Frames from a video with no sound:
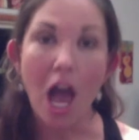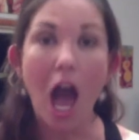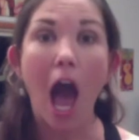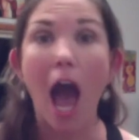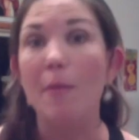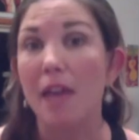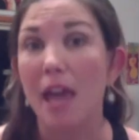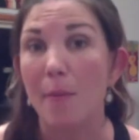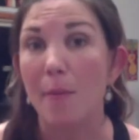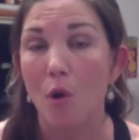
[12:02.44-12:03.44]
I
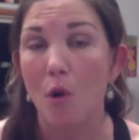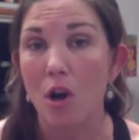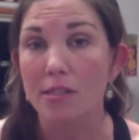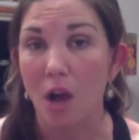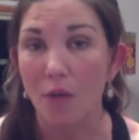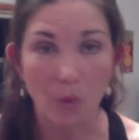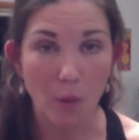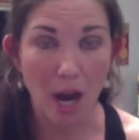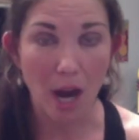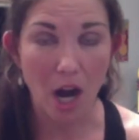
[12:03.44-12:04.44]
became more
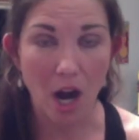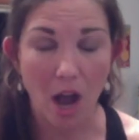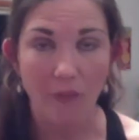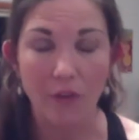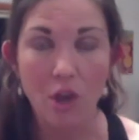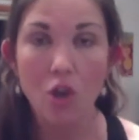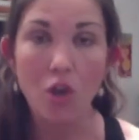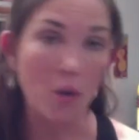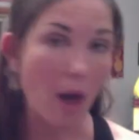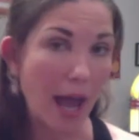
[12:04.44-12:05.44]
self-aware of
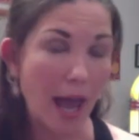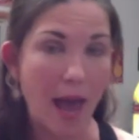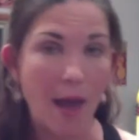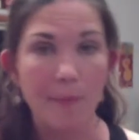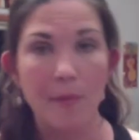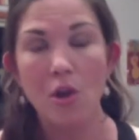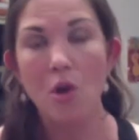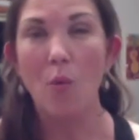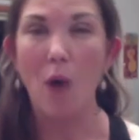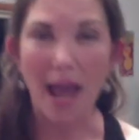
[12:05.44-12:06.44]
who I am,
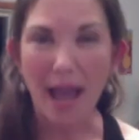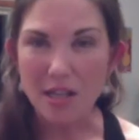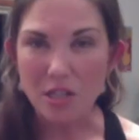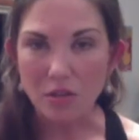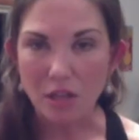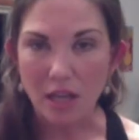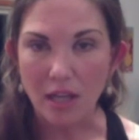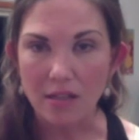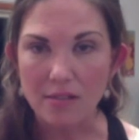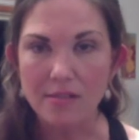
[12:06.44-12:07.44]
why I do
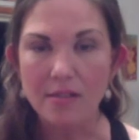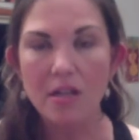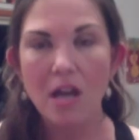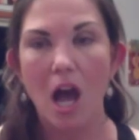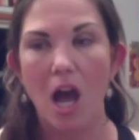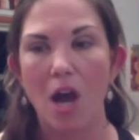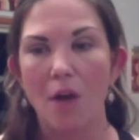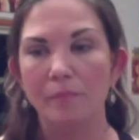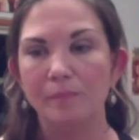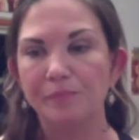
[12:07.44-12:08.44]
things,
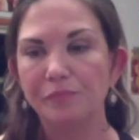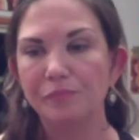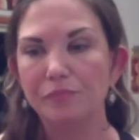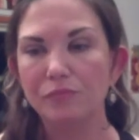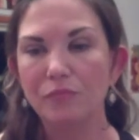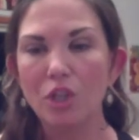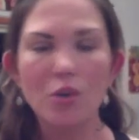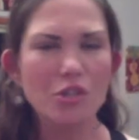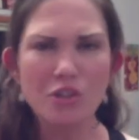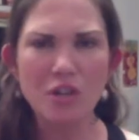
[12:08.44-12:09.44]
you know,
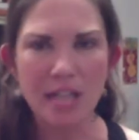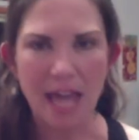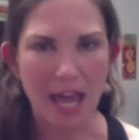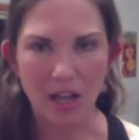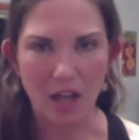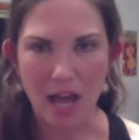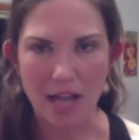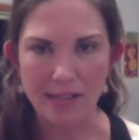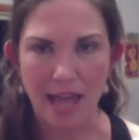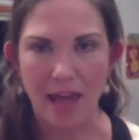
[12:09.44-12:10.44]
just started to analyze
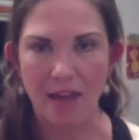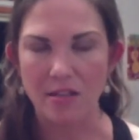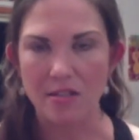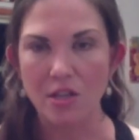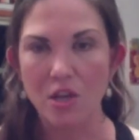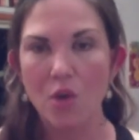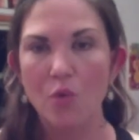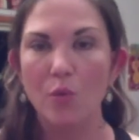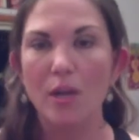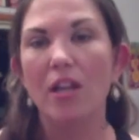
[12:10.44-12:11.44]
and
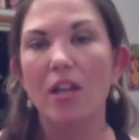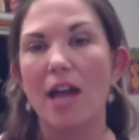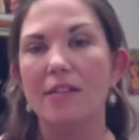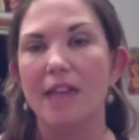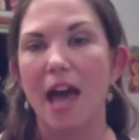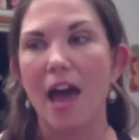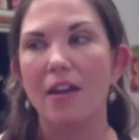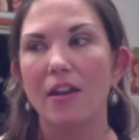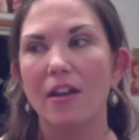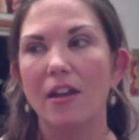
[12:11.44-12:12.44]
realize that
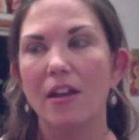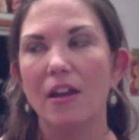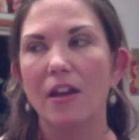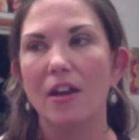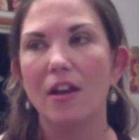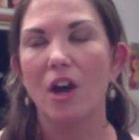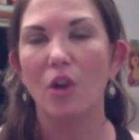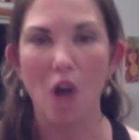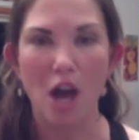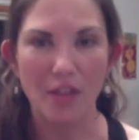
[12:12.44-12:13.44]
a
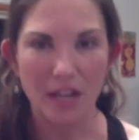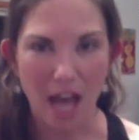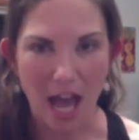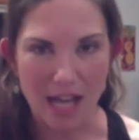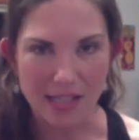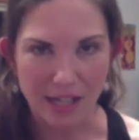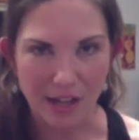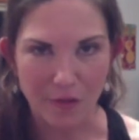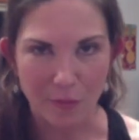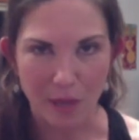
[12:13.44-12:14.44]
lot of the guys that
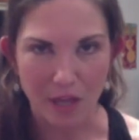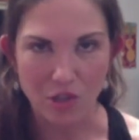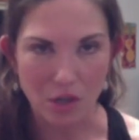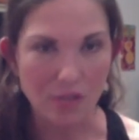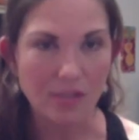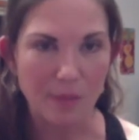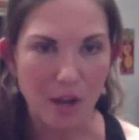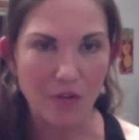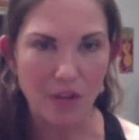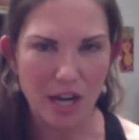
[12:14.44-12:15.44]
have been jerks to me
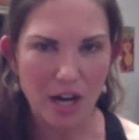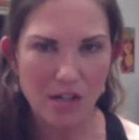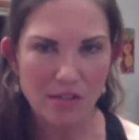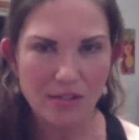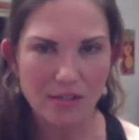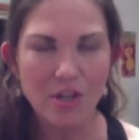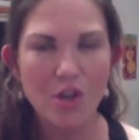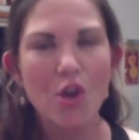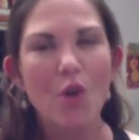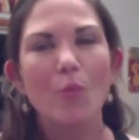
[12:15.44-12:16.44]
over the years
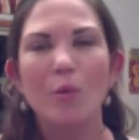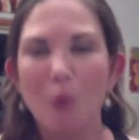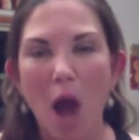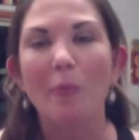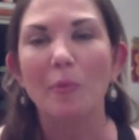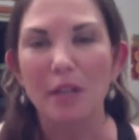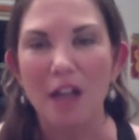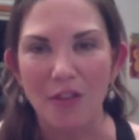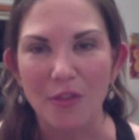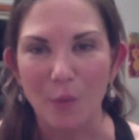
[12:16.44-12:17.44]
were probably
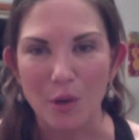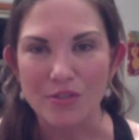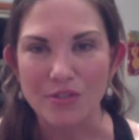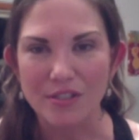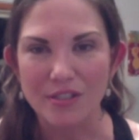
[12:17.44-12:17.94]
not the worst